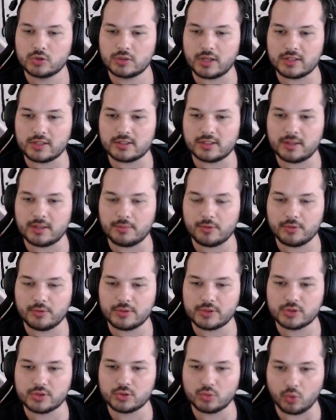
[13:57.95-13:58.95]
Cast
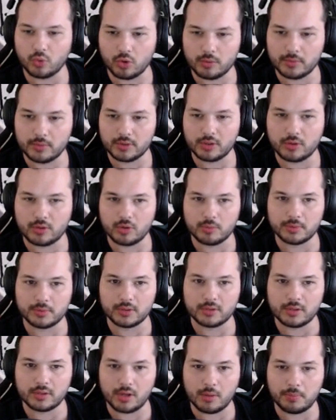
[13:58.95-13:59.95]
temporary storm on your
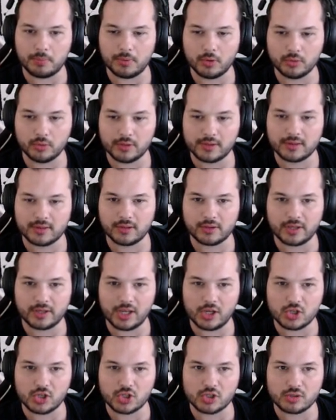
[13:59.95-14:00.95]
open opponent's
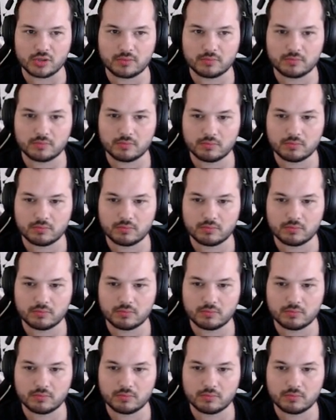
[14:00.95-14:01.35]
location.